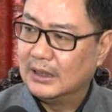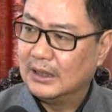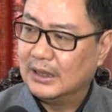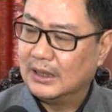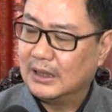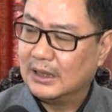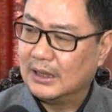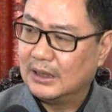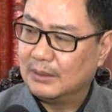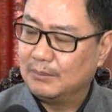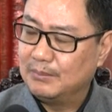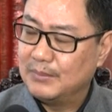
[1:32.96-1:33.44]

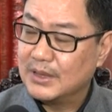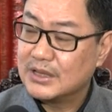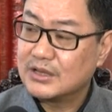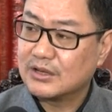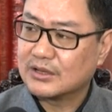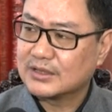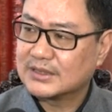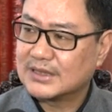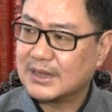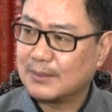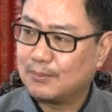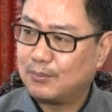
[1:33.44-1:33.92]
uh,
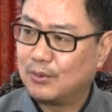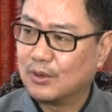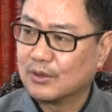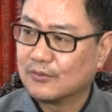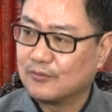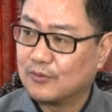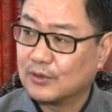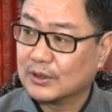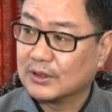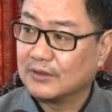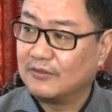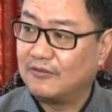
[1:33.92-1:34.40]
major support
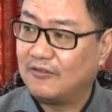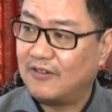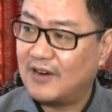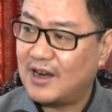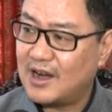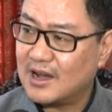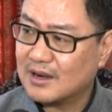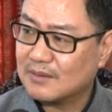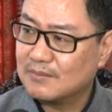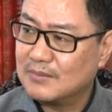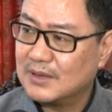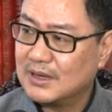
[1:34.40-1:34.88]
for the
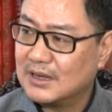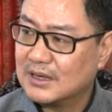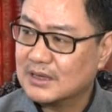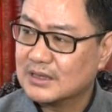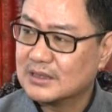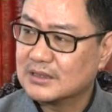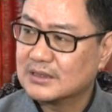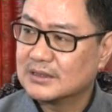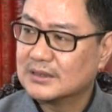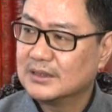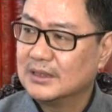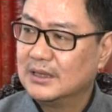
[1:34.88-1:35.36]

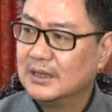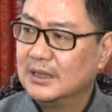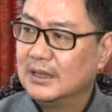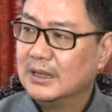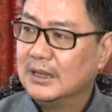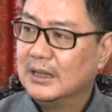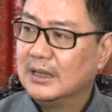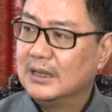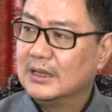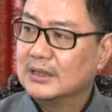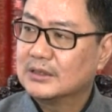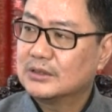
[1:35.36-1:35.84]
farmers.
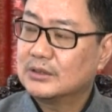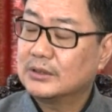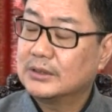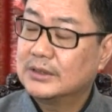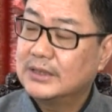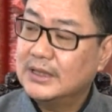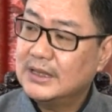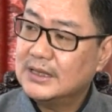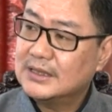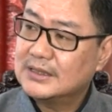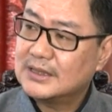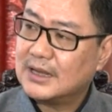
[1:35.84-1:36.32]
So
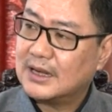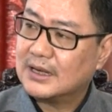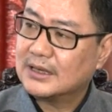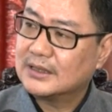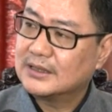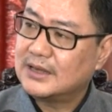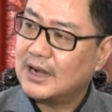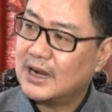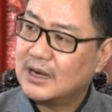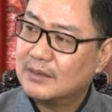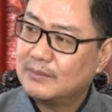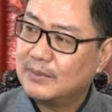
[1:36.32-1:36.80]
these are
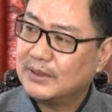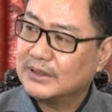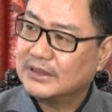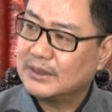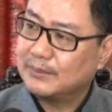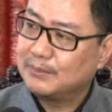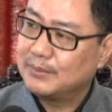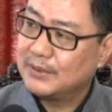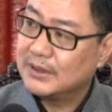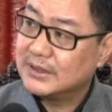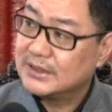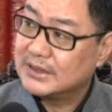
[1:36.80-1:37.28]
done by
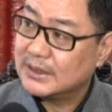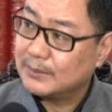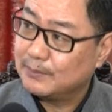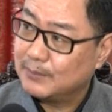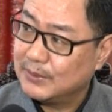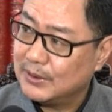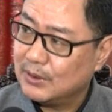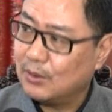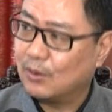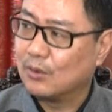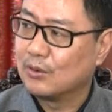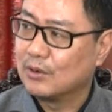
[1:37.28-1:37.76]
the B J
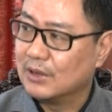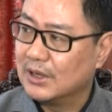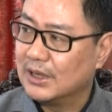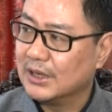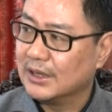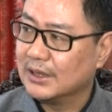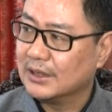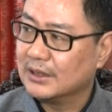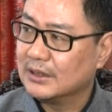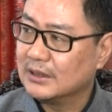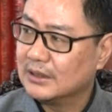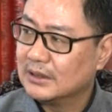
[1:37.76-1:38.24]
P
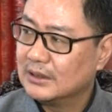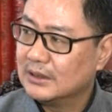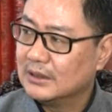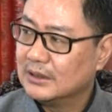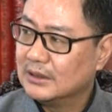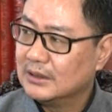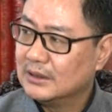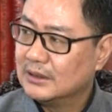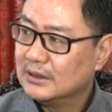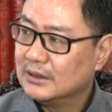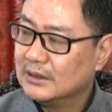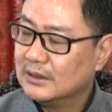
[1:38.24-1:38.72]
only.
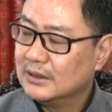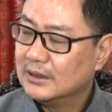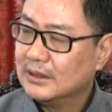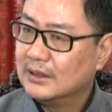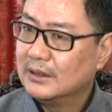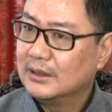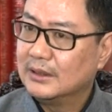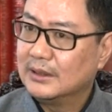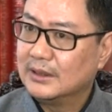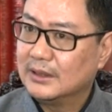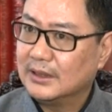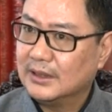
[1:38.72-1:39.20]

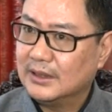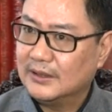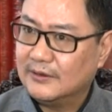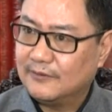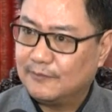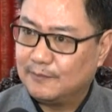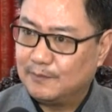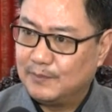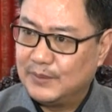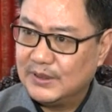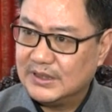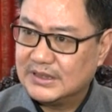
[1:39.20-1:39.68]

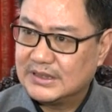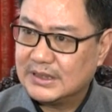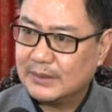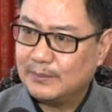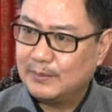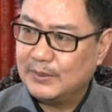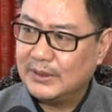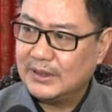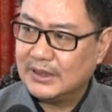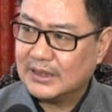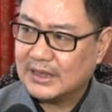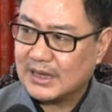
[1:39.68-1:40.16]
If B J
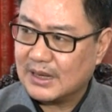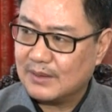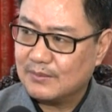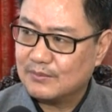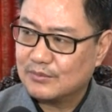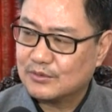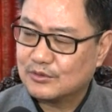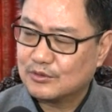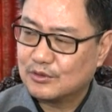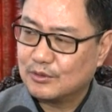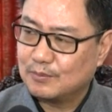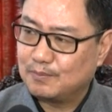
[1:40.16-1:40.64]
P
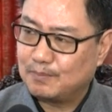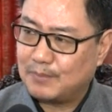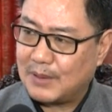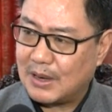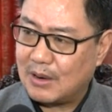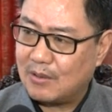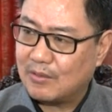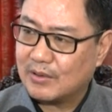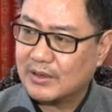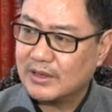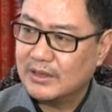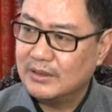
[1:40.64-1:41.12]
comes to
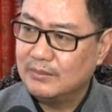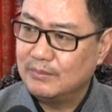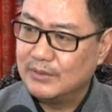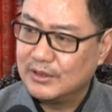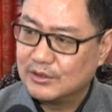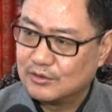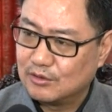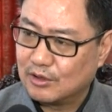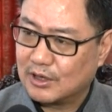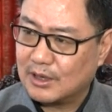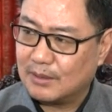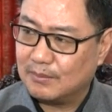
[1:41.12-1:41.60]
power in
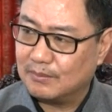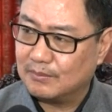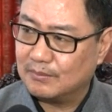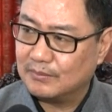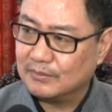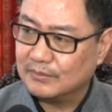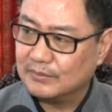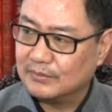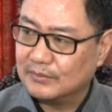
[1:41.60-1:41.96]
Mizoram,